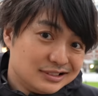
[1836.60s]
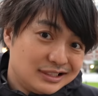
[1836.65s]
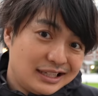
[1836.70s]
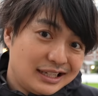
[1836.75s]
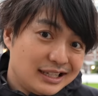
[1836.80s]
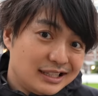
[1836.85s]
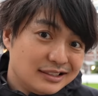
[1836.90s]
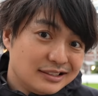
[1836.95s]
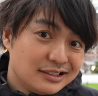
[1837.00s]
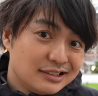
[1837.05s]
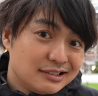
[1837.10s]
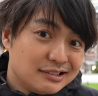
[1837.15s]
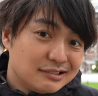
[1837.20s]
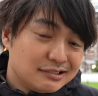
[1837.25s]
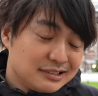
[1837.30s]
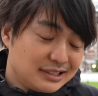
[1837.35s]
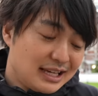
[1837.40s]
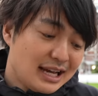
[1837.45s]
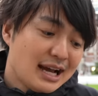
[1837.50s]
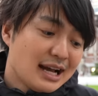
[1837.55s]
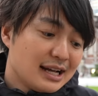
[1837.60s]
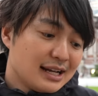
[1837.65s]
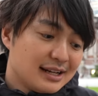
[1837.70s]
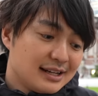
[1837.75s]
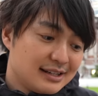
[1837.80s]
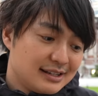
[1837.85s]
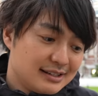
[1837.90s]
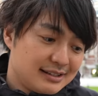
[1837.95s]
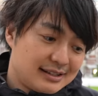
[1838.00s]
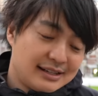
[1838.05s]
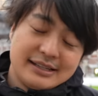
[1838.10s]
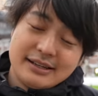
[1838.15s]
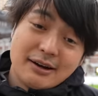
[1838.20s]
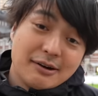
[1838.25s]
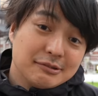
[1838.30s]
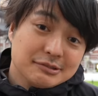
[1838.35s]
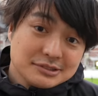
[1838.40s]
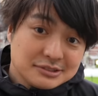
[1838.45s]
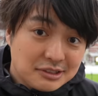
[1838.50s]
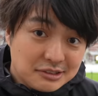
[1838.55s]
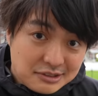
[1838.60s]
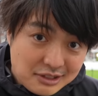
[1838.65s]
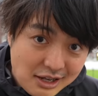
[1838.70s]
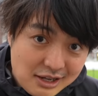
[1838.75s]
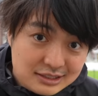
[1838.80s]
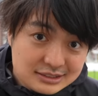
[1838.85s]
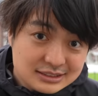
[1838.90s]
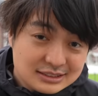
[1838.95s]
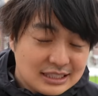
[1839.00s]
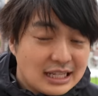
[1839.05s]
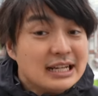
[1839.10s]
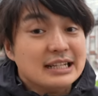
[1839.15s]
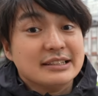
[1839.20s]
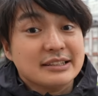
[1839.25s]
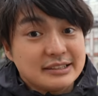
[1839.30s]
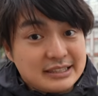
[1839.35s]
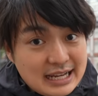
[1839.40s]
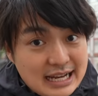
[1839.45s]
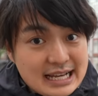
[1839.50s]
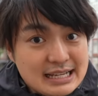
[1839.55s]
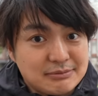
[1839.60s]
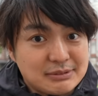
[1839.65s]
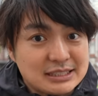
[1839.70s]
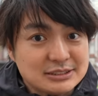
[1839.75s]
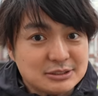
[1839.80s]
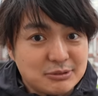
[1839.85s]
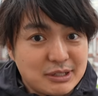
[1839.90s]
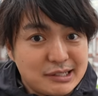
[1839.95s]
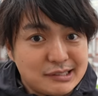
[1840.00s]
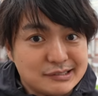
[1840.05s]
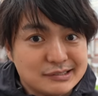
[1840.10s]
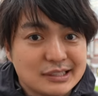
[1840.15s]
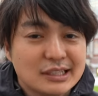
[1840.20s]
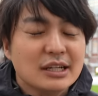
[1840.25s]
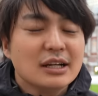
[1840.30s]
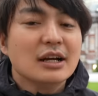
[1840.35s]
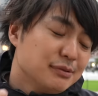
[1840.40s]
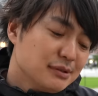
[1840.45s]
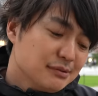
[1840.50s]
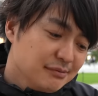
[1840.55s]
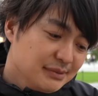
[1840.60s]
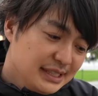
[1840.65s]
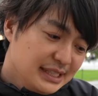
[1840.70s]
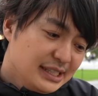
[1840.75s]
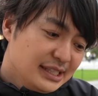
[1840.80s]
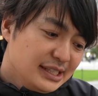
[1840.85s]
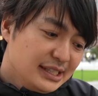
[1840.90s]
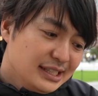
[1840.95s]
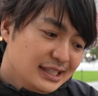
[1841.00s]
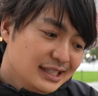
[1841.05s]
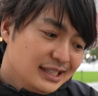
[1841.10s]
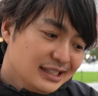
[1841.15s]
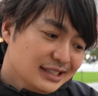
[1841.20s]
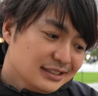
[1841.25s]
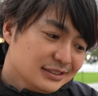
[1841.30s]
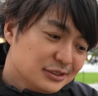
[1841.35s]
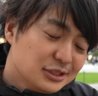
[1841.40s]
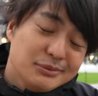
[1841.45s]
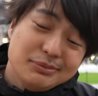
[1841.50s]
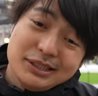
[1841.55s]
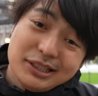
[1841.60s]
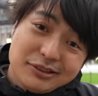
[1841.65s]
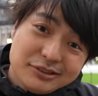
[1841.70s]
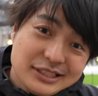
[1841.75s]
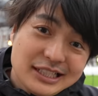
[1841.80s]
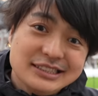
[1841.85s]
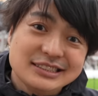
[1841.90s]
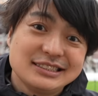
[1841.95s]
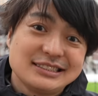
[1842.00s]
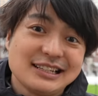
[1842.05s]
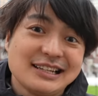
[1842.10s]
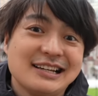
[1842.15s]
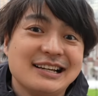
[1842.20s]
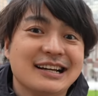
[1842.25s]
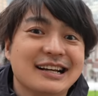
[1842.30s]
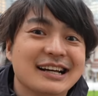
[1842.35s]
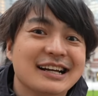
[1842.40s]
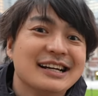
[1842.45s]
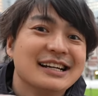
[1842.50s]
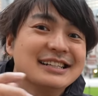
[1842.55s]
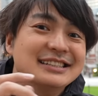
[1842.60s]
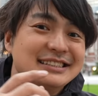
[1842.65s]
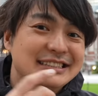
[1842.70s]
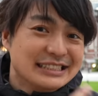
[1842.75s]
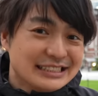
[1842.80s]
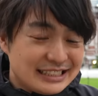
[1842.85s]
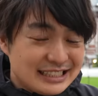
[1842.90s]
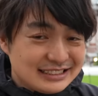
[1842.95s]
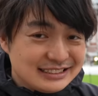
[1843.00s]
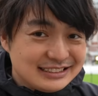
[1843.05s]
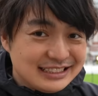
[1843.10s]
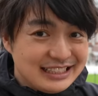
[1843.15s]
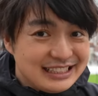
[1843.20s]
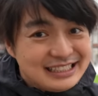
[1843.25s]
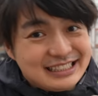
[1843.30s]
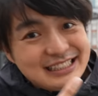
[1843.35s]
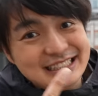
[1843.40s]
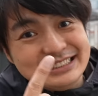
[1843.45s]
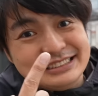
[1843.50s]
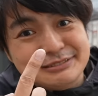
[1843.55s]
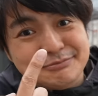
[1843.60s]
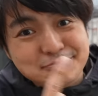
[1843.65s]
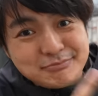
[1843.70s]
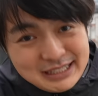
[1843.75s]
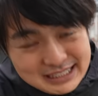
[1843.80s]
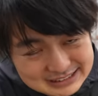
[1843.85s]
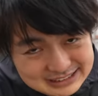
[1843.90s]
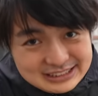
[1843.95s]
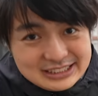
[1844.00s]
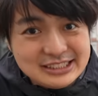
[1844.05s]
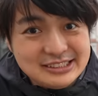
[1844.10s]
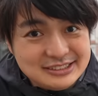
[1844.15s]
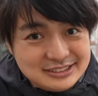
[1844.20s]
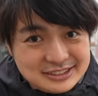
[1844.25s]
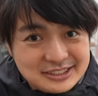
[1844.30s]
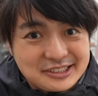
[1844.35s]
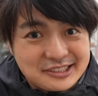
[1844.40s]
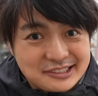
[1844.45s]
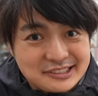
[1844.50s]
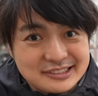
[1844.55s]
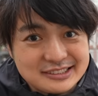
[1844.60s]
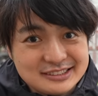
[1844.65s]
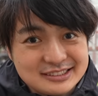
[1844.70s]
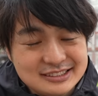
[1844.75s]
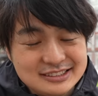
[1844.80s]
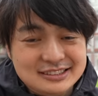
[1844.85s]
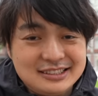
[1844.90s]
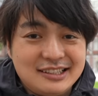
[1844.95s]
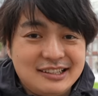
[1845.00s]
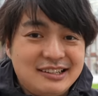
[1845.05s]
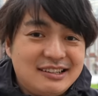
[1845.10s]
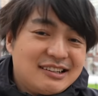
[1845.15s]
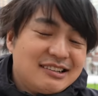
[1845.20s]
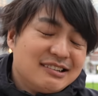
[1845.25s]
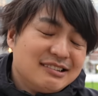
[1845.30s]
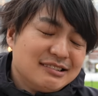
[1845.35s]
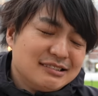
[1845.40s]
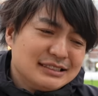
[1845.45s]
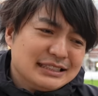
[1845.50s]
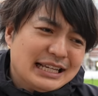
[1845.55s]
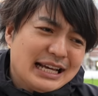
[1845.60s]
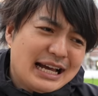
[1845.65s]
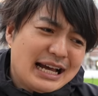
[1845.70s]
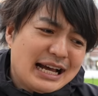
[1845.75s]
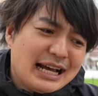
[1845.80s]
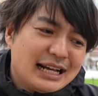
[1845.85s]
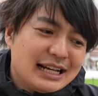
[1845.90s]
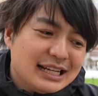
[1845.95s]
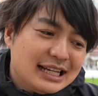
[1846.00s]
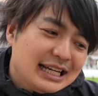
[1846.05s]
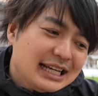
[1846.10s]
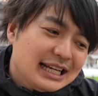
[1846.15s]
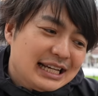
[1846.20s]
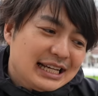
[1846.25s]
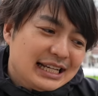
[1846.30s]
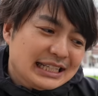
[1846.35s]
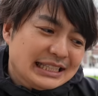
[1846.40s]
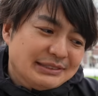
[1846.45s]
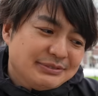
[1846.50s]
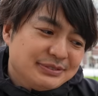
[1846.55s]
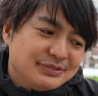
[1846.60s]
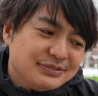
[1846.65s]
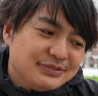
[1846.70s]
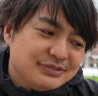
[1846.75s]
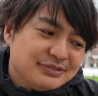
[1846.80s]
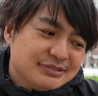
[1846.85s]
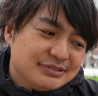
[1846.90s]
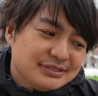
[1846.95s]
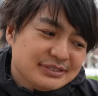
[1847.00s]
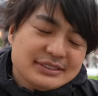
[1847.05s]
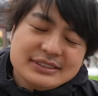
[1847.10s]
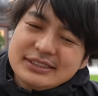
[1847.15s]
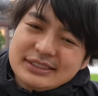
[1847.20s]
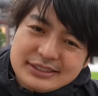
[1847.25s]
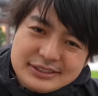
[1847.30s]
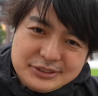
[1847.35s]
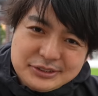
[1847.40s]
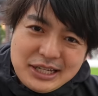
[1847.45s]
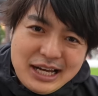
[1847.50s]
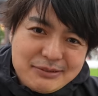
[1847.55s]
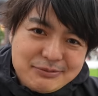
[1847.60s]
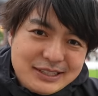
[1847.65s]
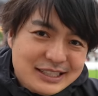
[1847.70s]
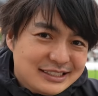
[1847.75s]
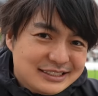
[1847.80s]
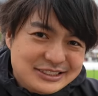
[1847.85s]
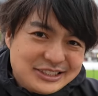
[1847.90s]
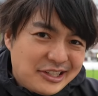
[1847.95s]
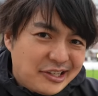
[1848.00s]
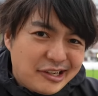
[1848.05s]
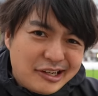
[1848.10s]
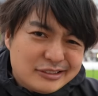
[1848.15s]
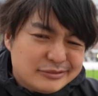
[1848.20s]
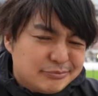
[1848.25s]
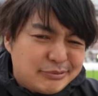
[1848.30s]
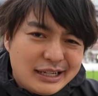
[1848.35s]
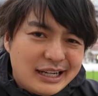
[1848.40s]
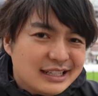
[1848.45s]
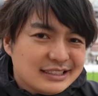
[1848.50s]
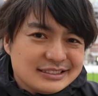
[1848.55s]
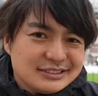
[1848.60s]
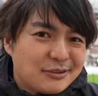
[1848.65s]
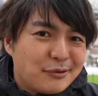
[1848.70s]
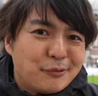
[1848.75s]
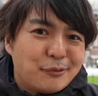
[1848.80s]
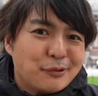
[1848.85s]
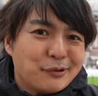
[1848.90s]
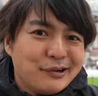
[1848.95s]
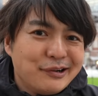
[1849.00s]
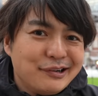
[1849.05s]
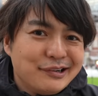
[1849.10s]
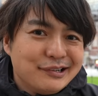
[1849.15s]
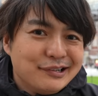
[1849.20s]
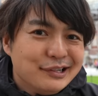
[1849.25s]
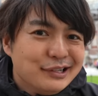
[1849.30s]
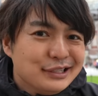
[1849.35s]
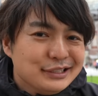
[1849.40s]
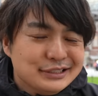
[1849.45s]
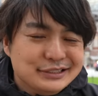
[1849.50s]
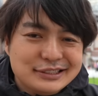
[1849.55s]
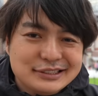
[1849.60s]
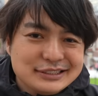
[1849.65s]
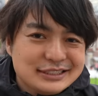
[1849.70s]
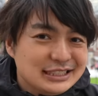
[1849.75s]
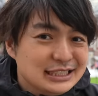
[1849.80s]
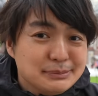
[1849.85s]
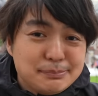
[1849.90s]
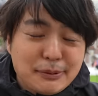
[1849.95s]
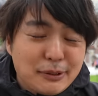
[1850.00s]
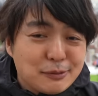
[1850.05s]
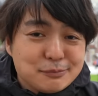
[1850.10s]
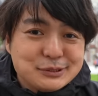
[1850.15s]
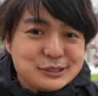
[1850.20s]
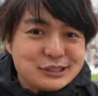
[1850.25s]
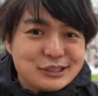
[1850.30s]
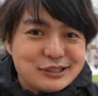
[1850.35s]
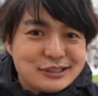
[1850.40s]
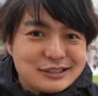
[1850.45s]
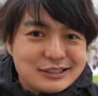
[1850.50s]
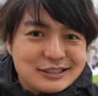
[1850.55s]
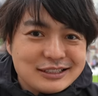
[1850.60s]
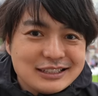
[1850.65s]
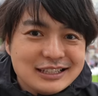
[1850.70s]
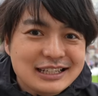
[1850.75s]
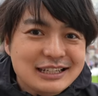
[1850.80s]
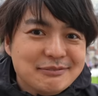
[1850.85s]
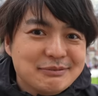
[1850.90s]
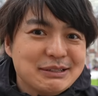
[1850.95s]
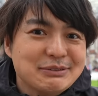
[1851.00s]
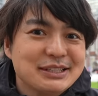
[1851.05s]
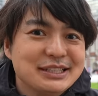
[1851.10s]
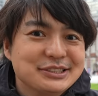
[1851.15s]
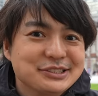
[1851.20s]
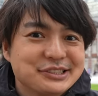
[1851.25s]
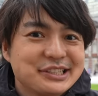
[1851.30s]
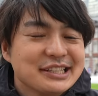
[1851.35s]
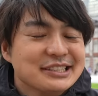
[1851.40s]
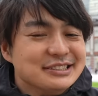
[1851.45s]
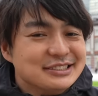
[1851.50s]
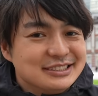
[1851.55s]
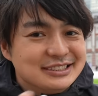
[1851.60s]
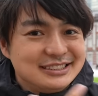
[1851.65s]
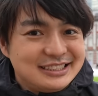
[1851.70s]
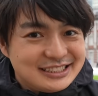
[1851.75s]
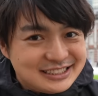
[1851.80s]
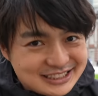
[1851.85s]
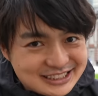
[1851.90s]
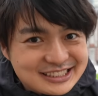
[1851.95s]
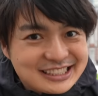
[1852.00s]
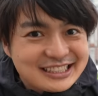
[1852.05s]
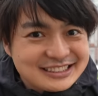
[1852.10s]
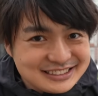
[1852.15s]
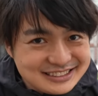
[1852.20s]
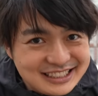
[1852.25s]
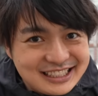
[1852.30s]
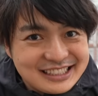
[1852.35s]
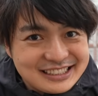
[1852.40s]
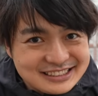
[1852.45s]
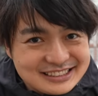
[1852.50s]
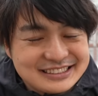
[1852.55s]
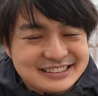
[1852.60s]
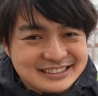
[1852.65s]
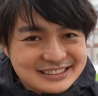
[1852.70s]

And yeah, it also costs and the time as well. For me, to be honest, Shinkansen is much easier. So yeah, if you have a JR pass or, you know, cheaper option, maybe you can use the Shinkansen.